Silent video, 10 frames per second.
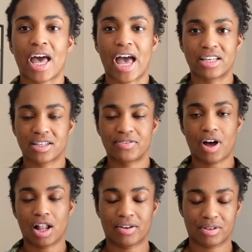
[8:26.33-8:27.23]
As if
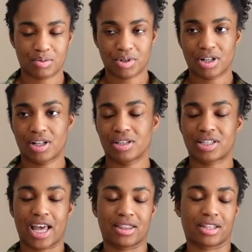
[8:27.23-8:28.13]
all of the
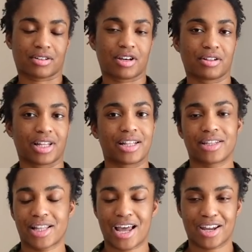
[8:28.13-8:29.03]
wools and the
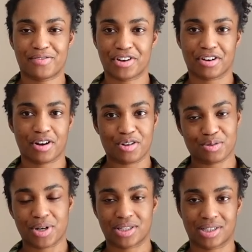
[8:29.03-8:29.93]
lining for your
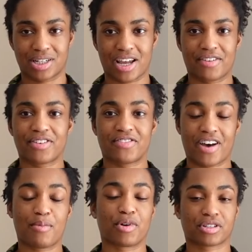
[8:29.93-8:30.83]
coats wasn't enough,
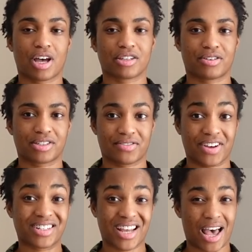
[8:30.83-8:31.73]
Fabworks also has a
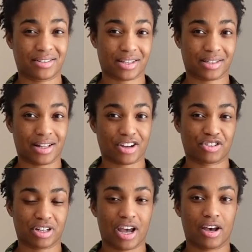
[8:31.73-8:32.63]
fantastic
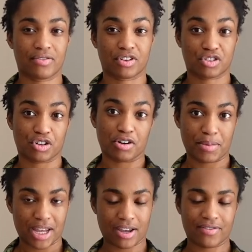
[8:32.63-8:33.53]
selection of shirt
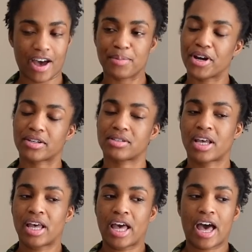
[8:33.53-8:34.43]
making fabrics.
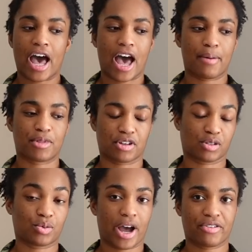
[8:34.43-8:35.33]
Um, there's
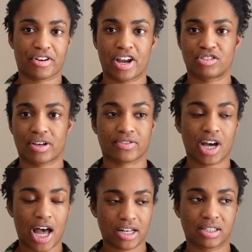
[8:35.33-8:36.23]
a wide range of
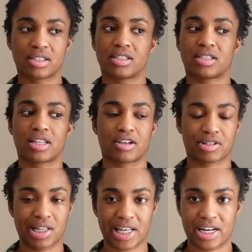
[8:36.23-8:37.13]
cottons,
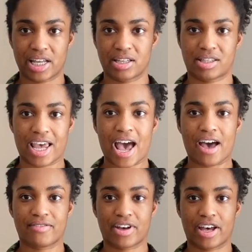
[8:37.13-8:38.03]
there's linens, they
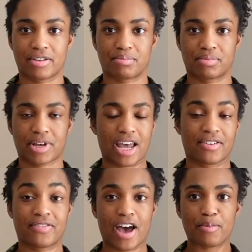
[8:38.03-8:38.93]
have a kind
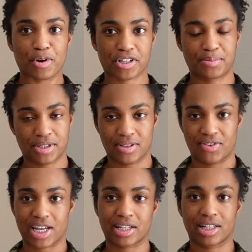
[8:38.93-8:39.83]
of fabric
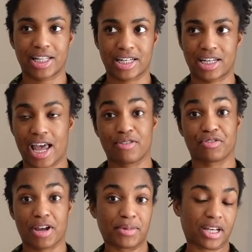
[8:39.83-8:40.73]
specific linen and
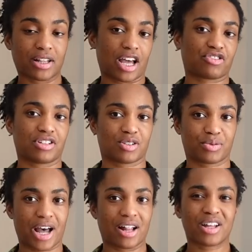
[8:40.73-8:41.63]
rame collection as
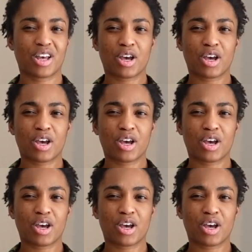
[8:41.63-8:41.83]
well.